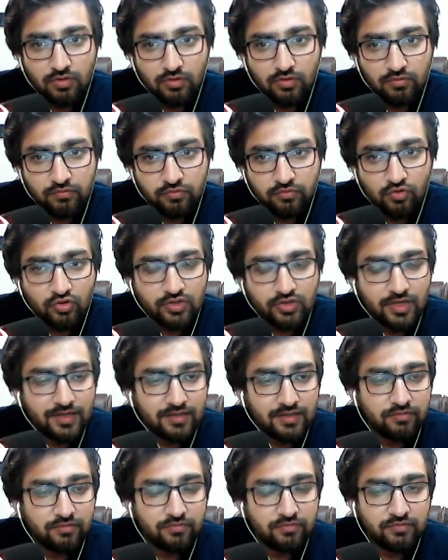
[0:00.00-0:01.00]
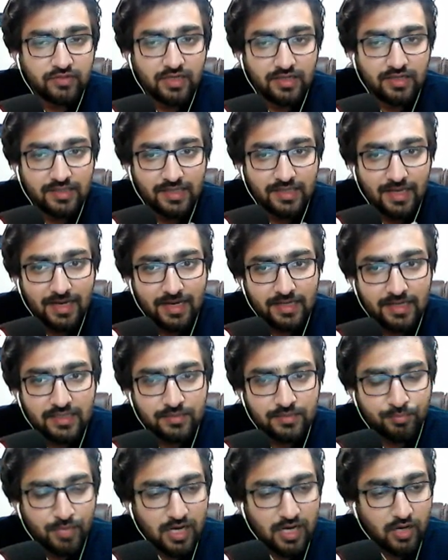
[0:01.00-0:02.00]
for
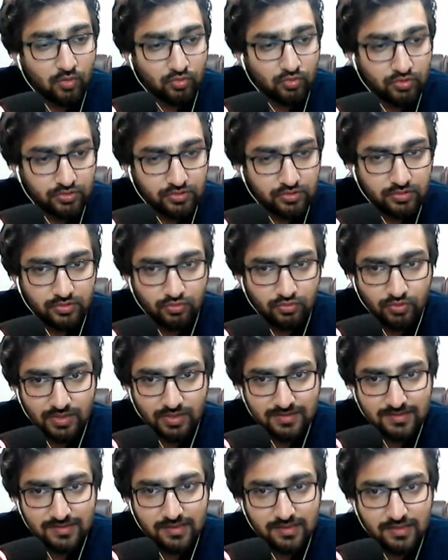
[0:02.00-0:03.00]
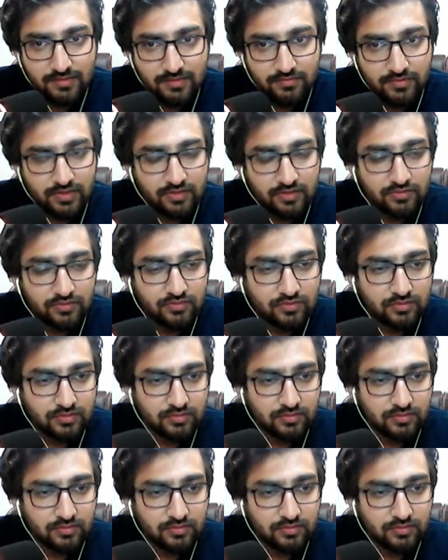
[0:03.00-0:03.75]
38 pound. You can see the difference.